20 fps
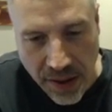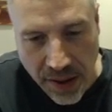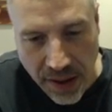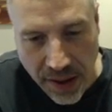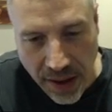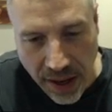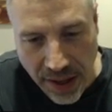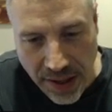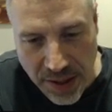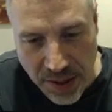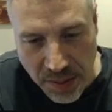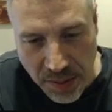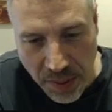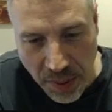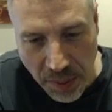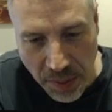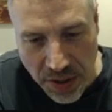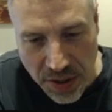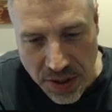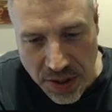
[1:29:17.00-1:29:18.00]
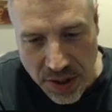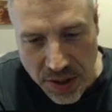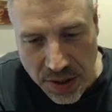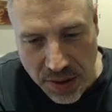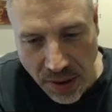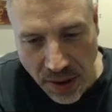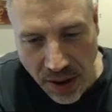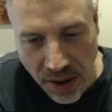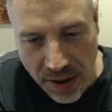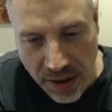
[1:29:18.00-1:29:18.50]
I just remember
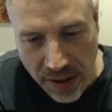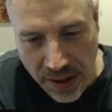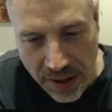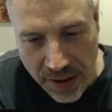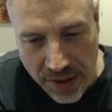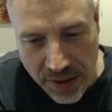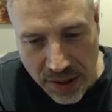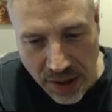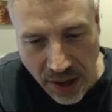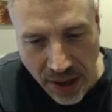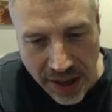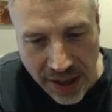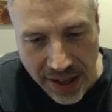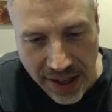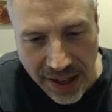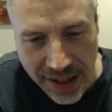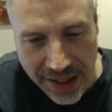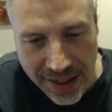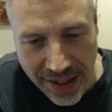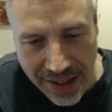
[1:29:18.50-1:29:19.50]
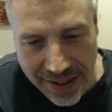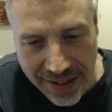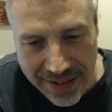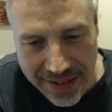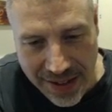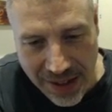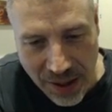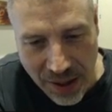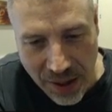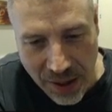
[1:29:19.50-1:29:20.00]
struggling trying to get things to
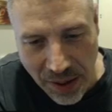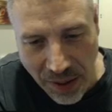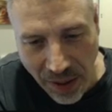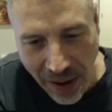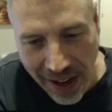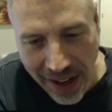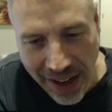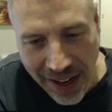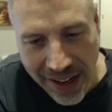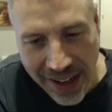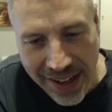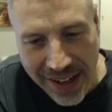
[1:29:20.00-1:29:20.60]
look right.